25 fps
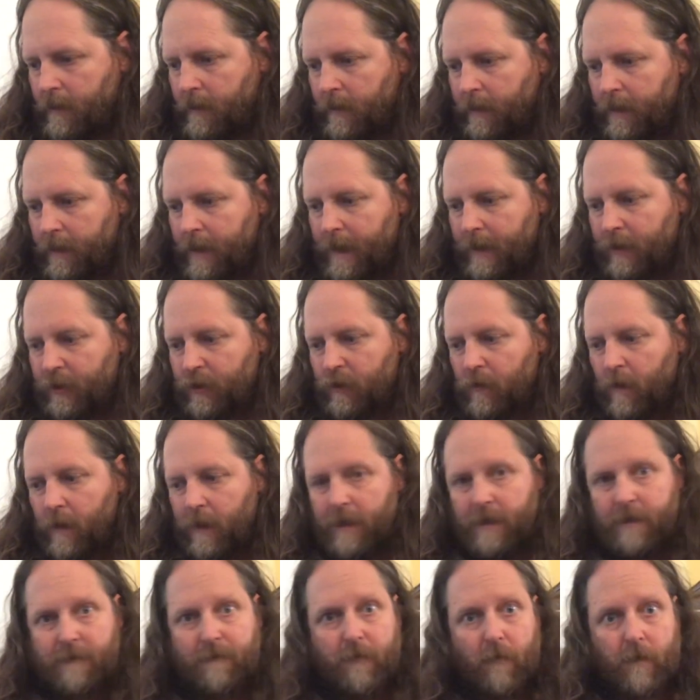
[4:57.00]
Neck joint
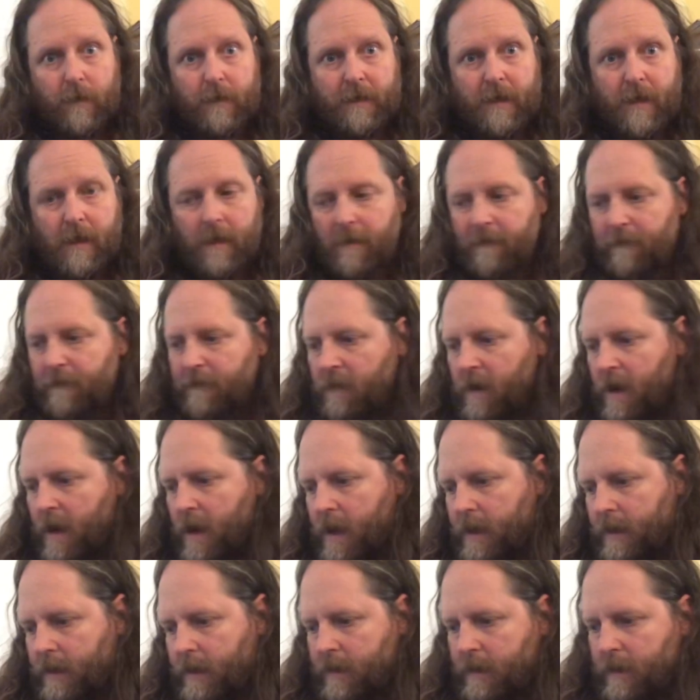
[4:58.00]
is 14th
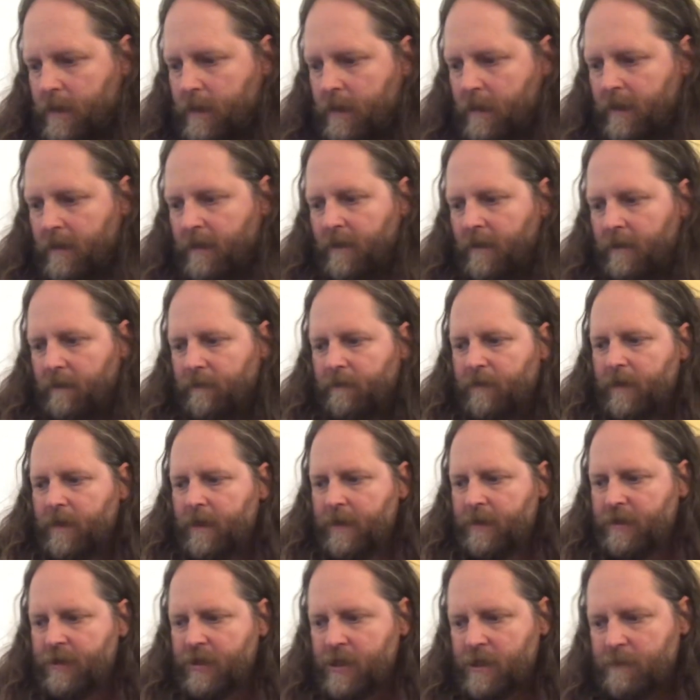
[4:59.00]
fret.
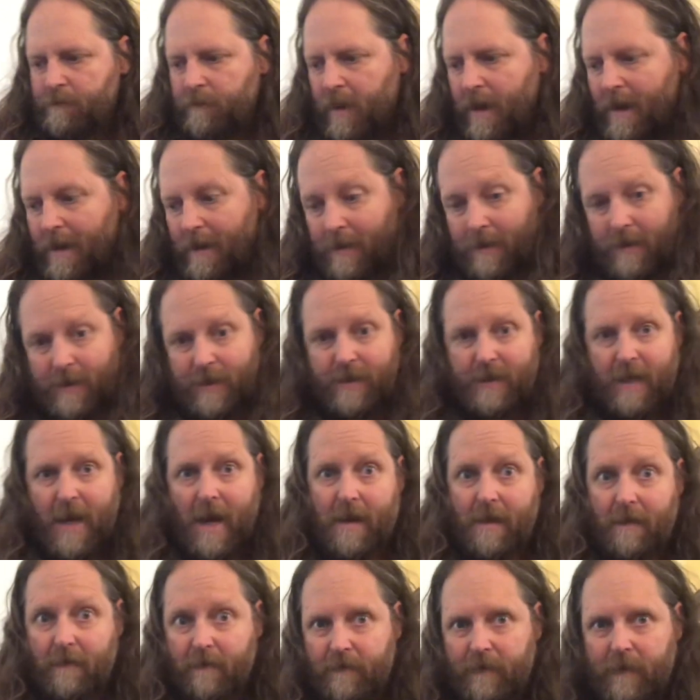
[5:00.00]
vintage inspired
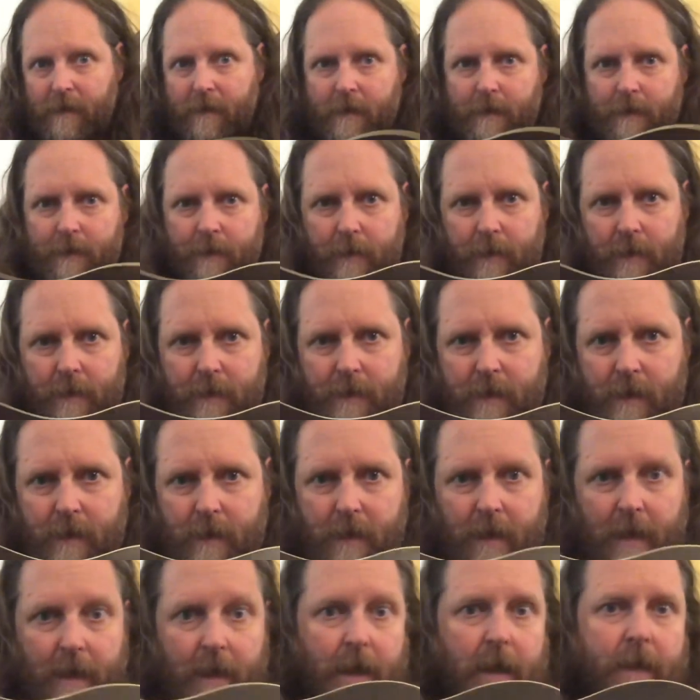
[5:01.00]
satin finish. You can see
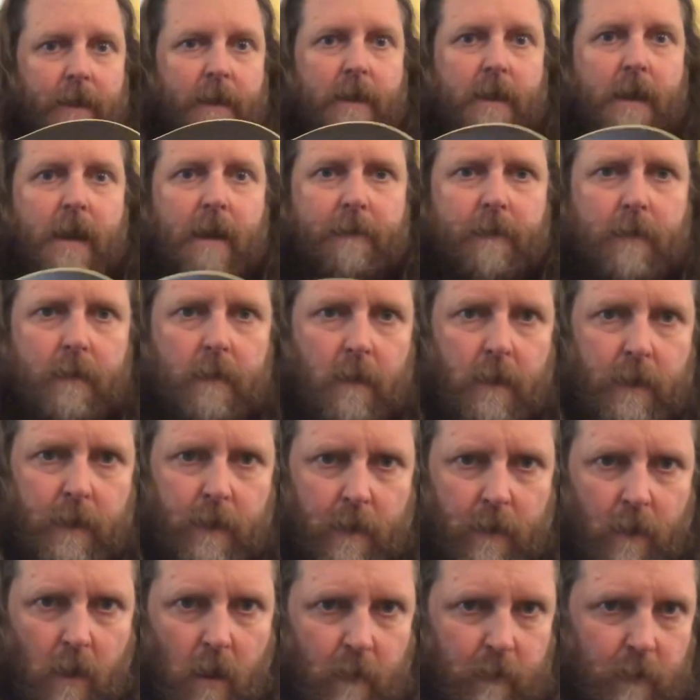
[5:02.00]
that I did have to clean
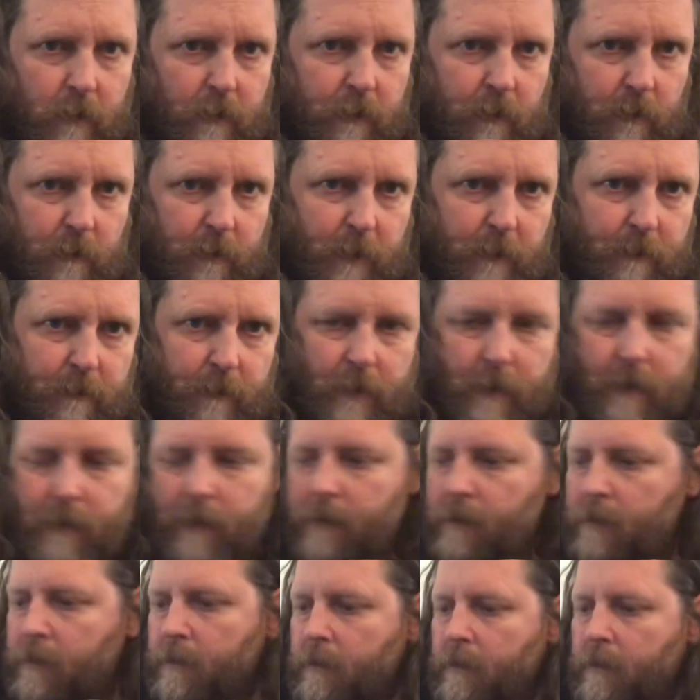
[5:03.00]
it off a little bit because,